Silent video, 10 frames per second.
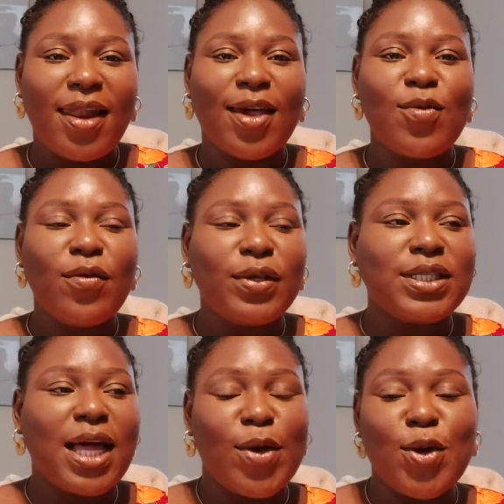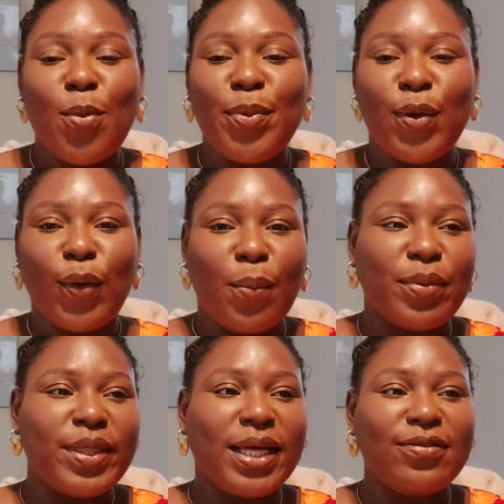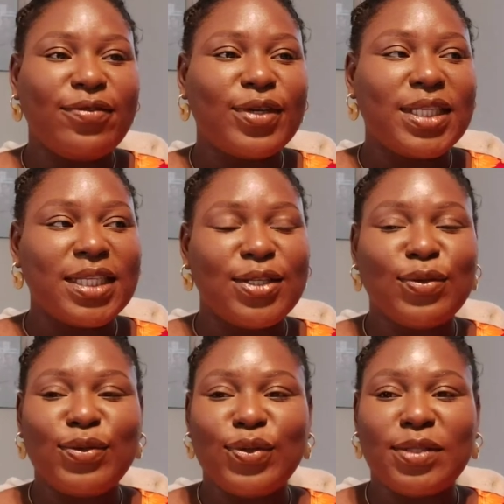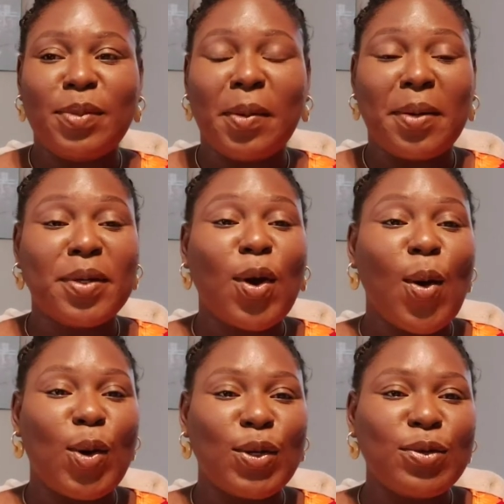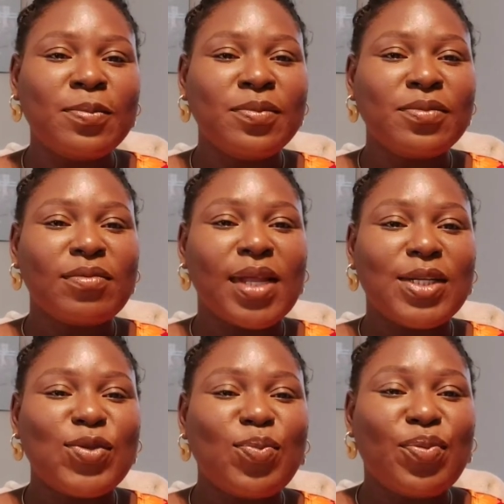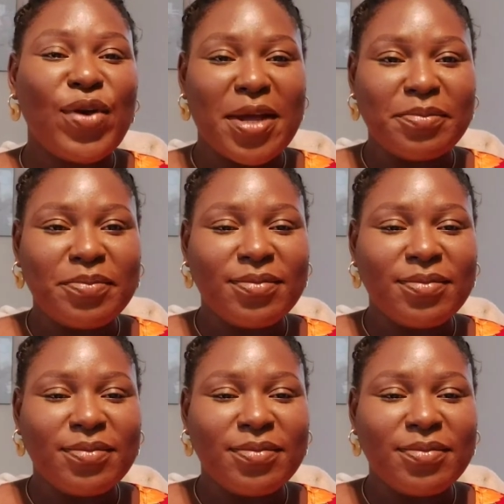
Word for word: Like when we start, when you open your computer, the first thing they will do is probably call you to pray.